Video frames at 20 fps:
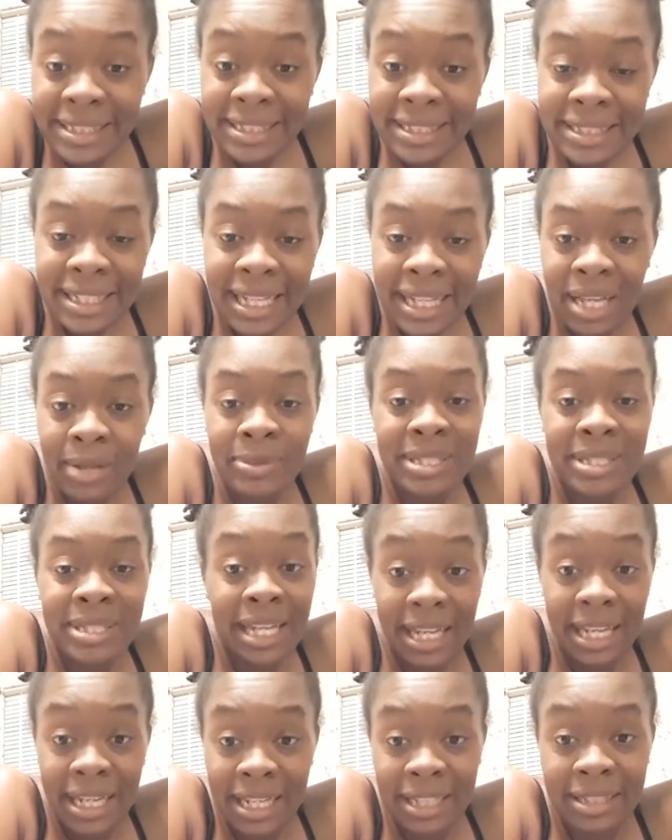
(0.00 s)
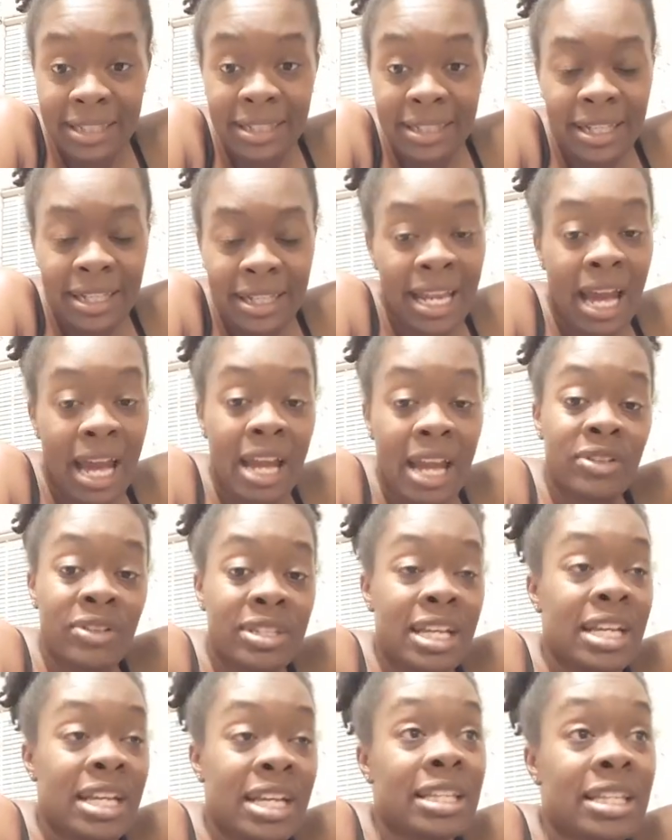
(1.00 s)
It was hidden. Now
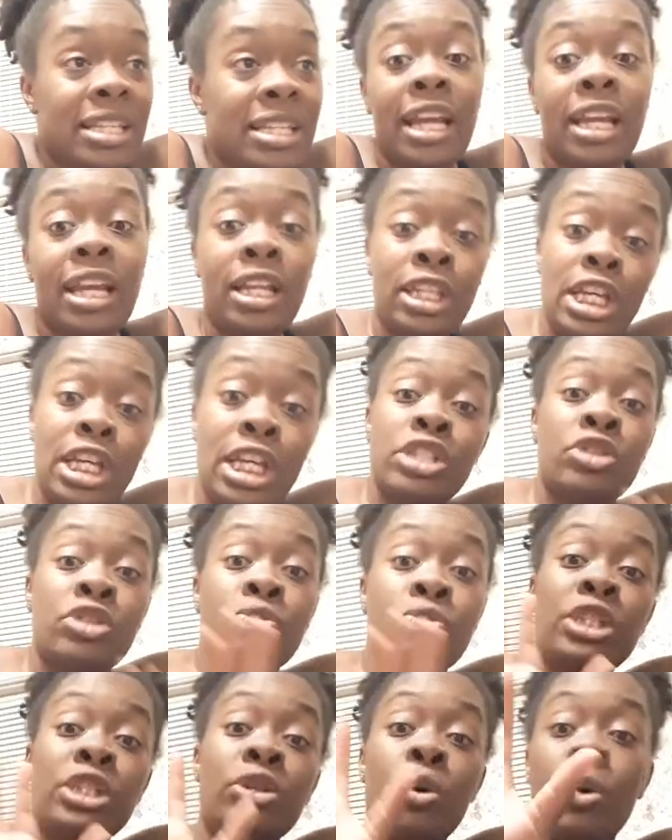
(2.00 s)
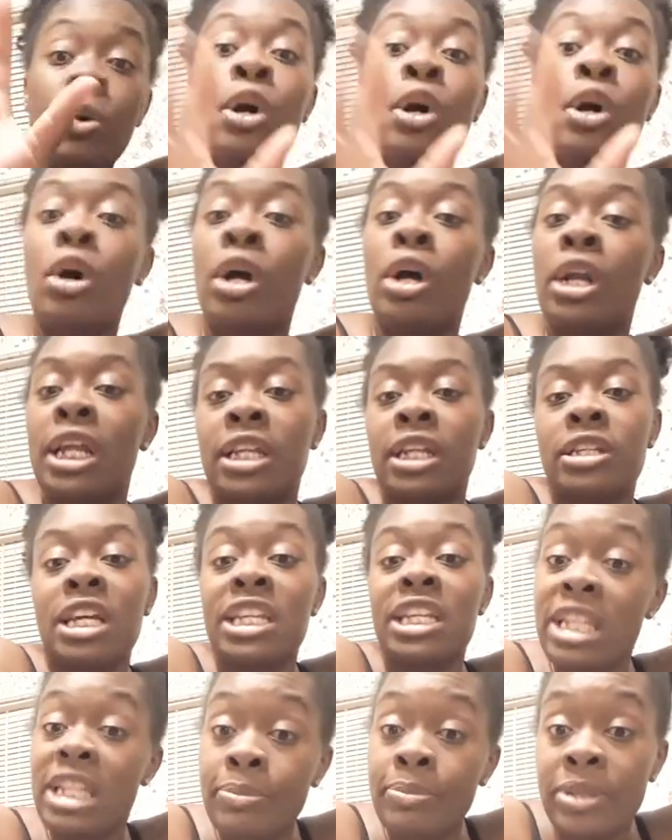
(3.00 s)
everything is like, this is what's going on, and
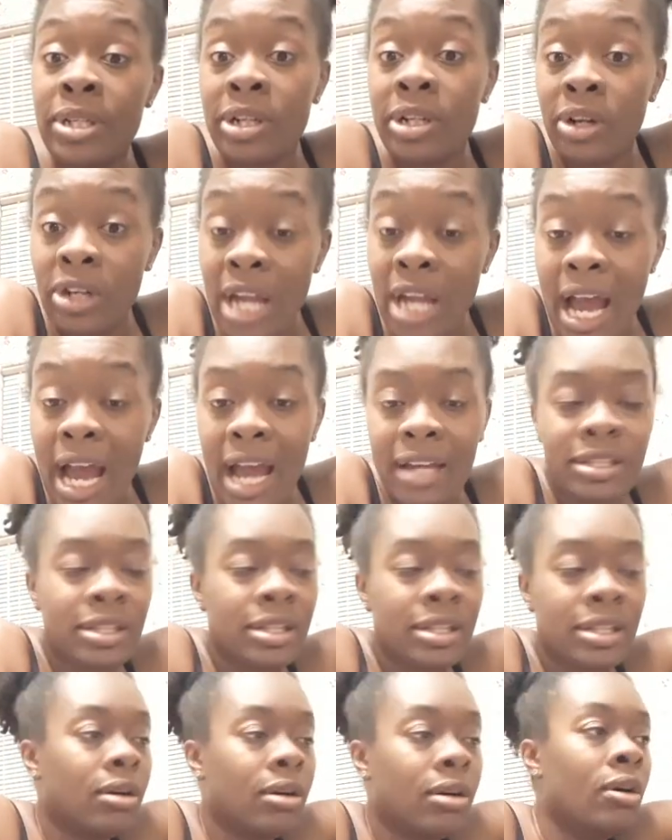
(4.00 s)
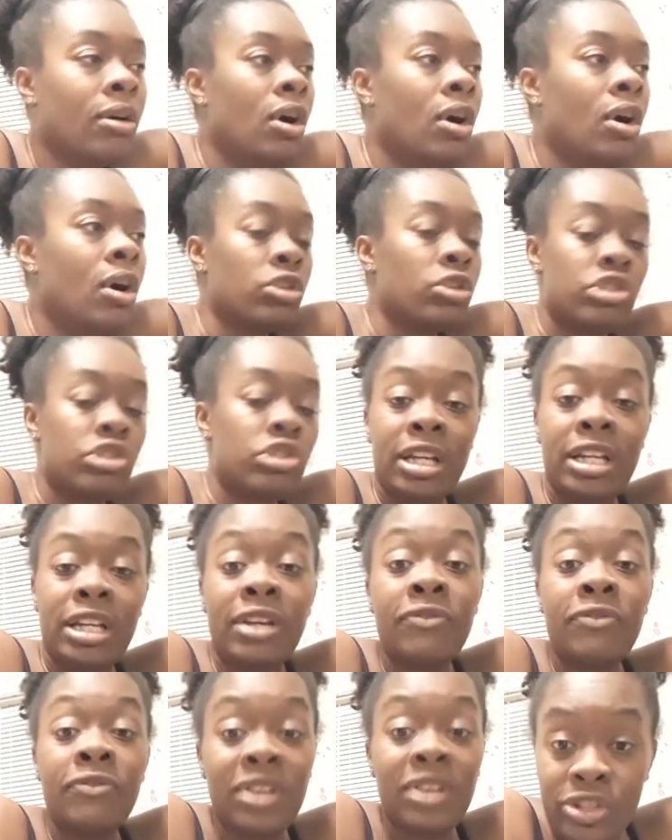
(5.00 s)
accepting or not, or trying to
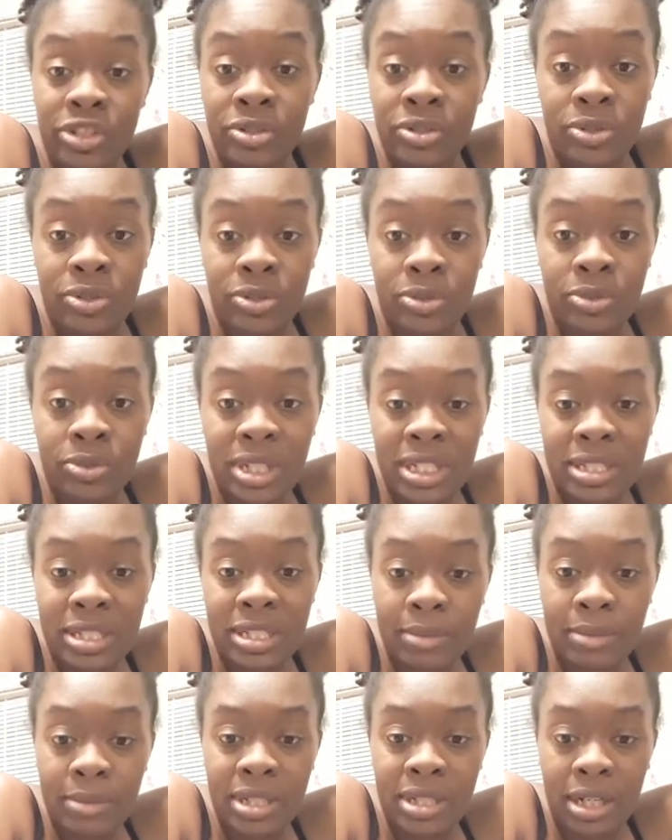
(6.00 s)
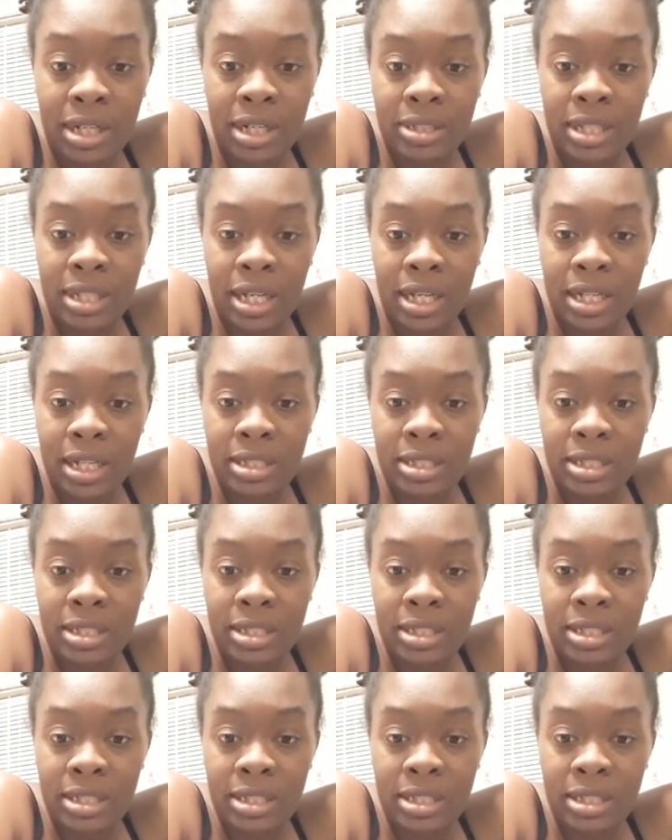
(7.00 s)
convince you to accept certain things.